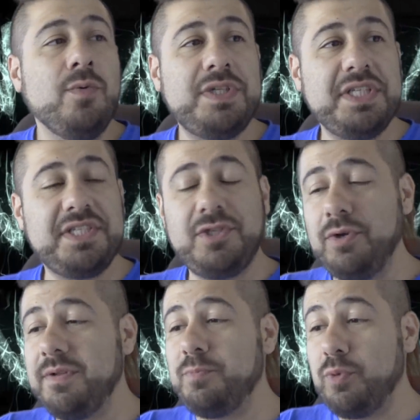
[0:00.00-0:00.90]
which is
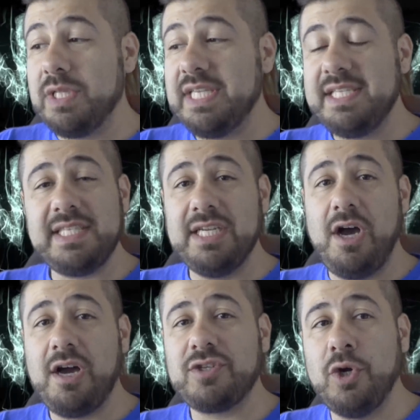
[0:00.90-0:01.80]
due to release in
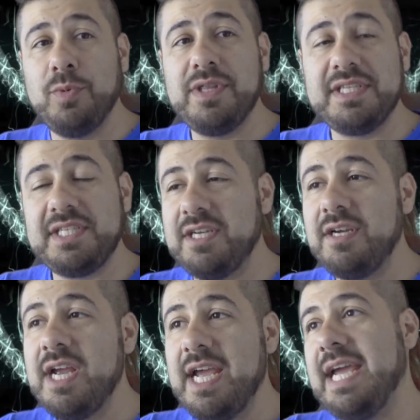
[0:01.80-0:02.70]
October this year,